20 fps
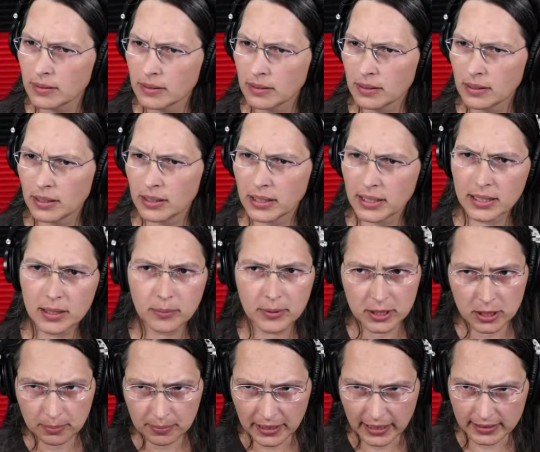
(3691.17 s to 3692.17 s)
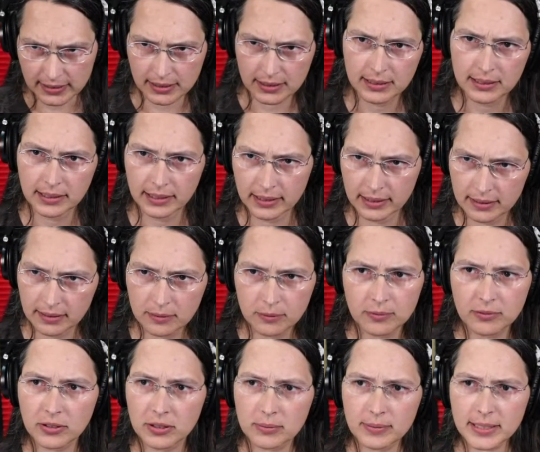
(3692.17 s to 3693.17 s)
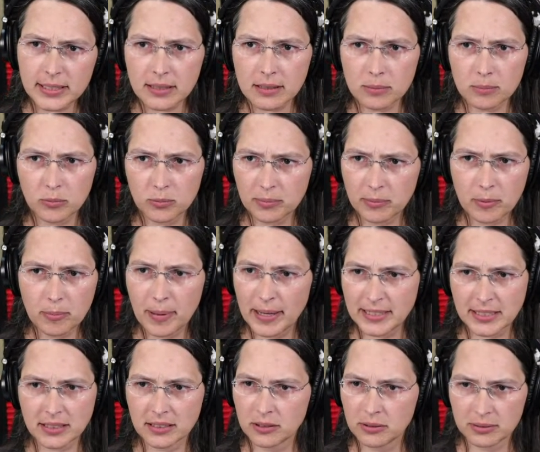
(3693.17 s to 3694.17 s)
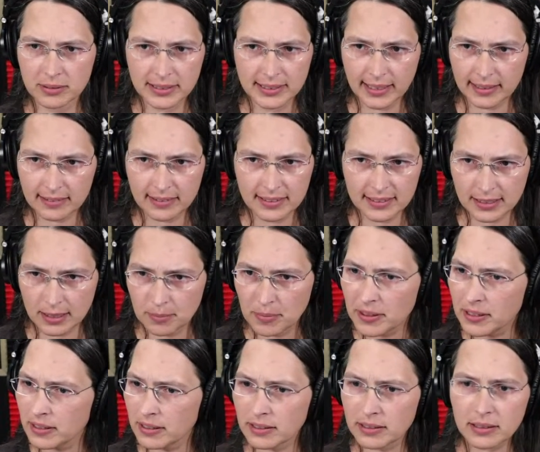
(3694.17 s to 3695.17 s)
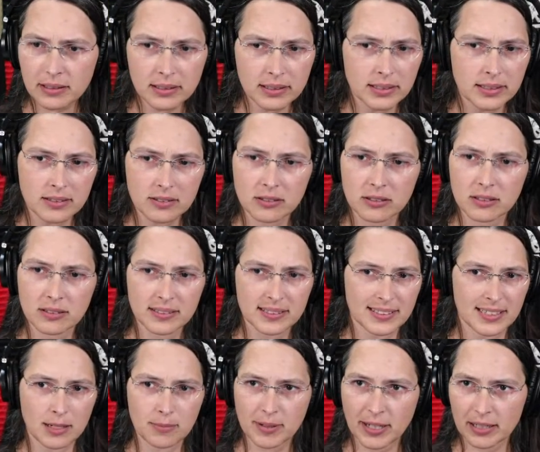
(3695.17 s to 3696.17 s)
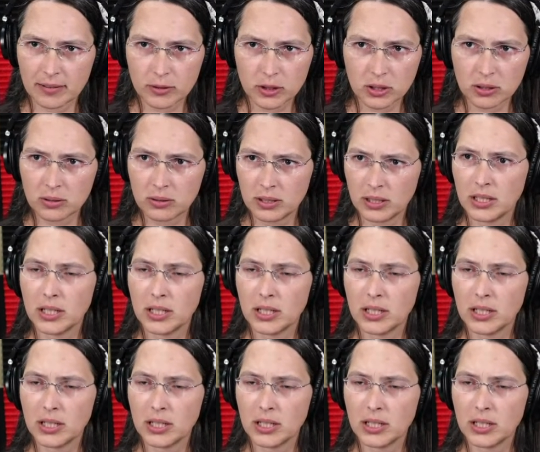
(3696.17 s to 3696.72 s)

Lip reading: And then we jump next. And for the rest of them, we basically do exactly the same thing. It's all the same kind of code.